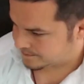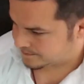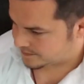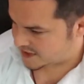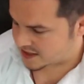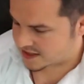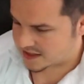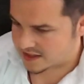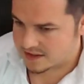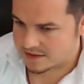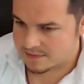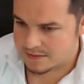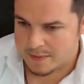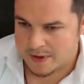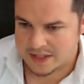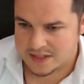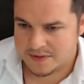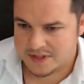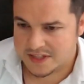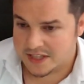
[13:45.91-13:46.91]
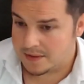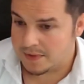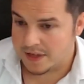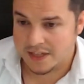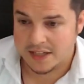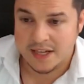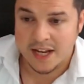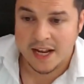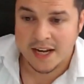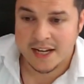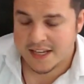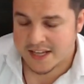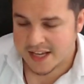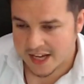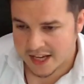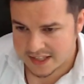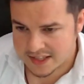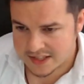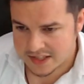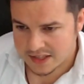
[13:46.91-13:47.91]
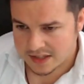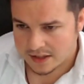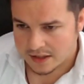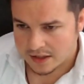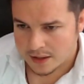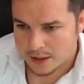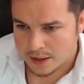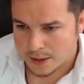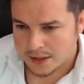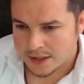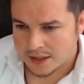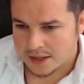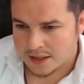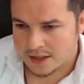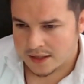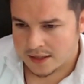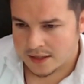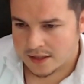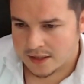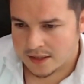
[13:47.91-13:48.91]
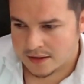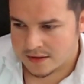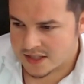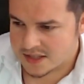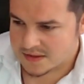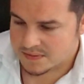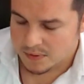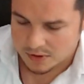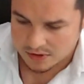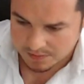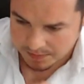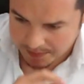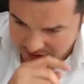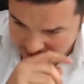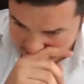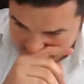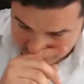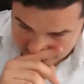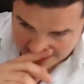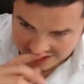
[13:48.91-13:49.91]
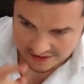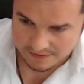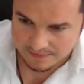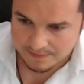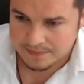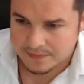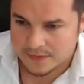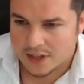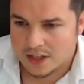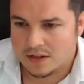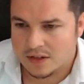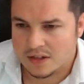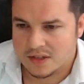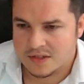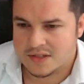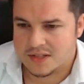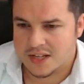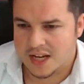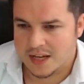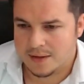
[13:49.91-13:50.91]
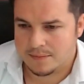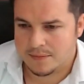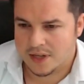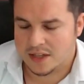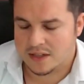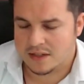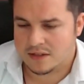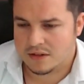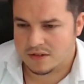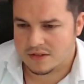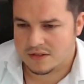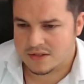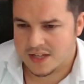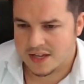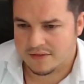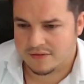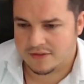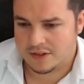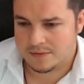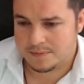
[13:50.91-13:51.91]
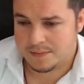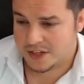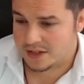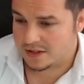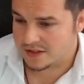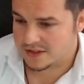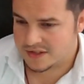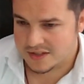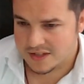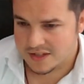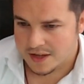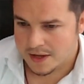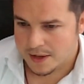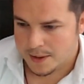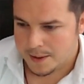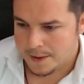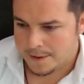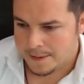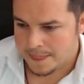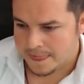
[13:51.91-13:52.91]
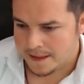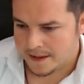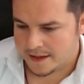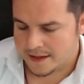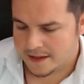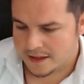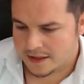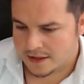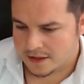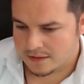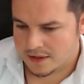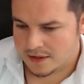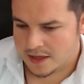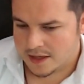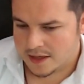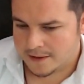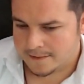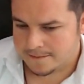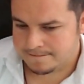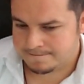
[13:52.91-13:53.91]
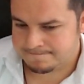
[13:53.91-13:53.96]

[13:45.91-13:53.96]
This remains to be seen. But in any case, this won't be lost time and lost effort, because, you know,